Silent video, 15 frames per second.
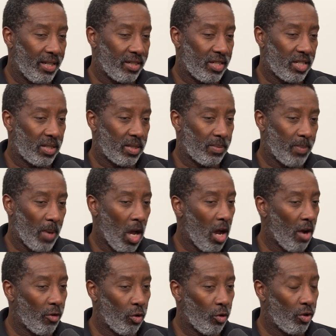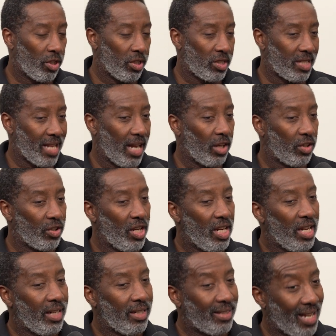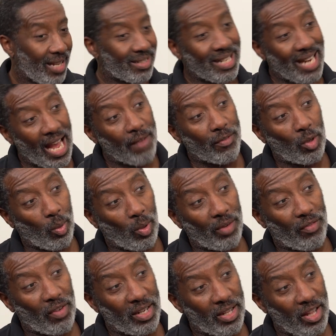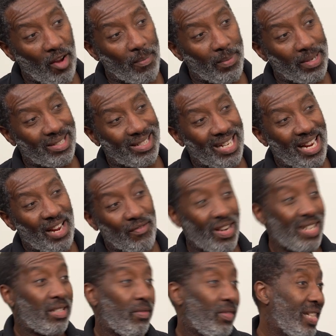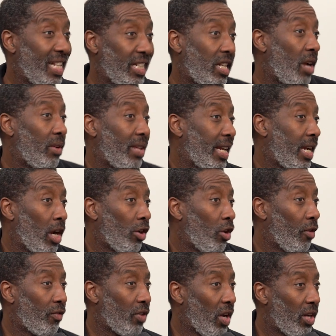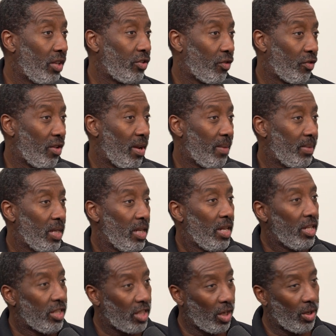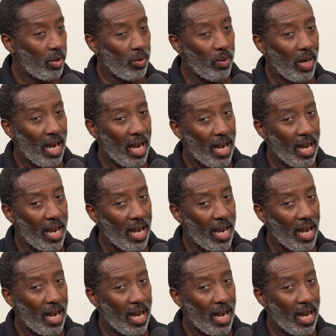spa or a salon doesn't have a qualified therapist, effectively they can't offer Hydrotherm. So